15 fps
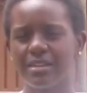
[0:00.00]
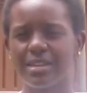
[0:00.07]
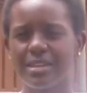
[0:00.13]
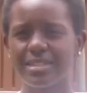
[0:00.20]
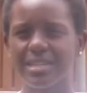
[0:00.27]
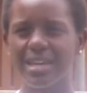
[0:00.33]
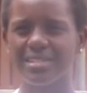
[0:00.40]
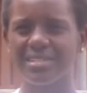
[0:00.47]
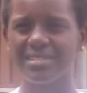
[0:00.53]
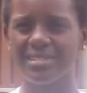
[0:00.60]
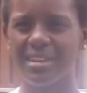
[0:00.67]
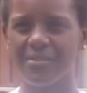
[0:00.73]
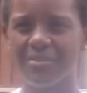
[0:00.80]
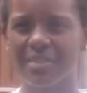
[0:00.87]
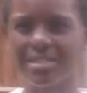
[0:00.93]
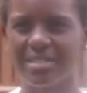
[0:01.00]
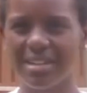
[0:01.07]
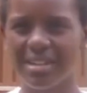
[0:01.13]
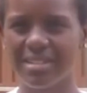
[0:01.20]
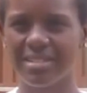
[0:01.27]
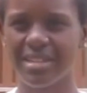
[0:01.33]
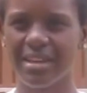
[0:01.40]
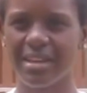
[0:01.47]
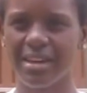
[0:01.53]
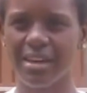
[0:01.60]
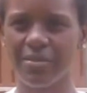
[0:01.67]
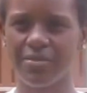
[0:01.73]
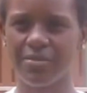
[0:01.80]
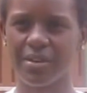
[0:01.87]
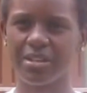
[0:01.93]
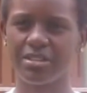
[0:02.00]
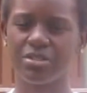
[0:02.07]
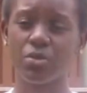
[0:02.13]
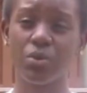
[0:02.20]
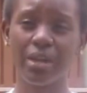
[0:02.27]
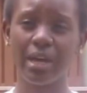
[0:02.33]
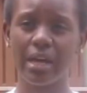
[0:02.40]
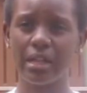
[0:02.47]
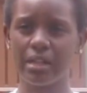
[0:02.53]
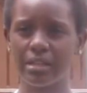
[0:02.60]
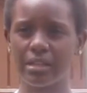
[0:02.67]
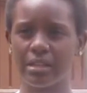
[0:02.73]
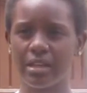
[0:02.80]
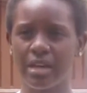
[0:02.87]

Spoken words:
This has devastating effects on health.